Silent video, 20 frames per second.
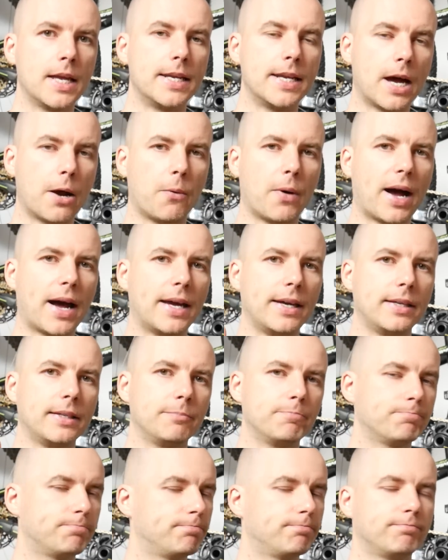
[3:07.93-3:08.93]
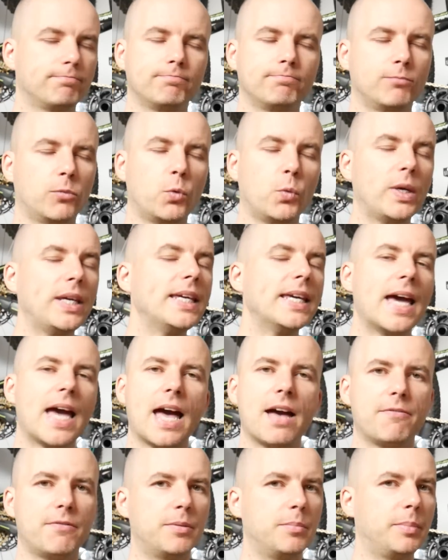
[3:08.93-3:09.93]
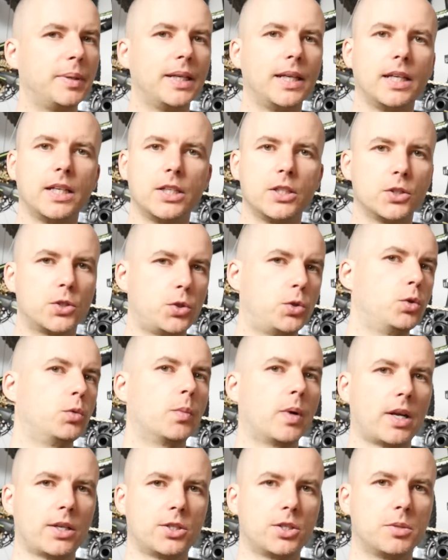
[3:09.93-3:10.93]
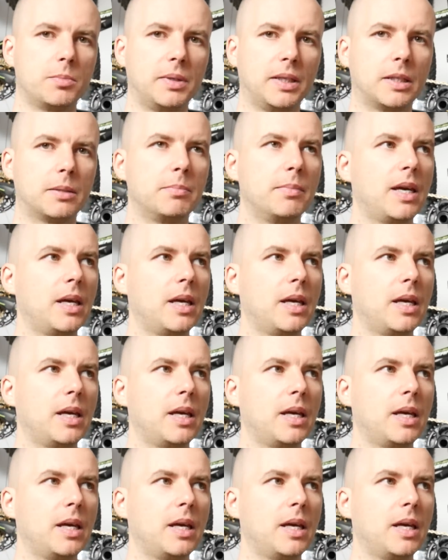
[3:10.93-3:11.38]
Now we haven't been eating too much meat.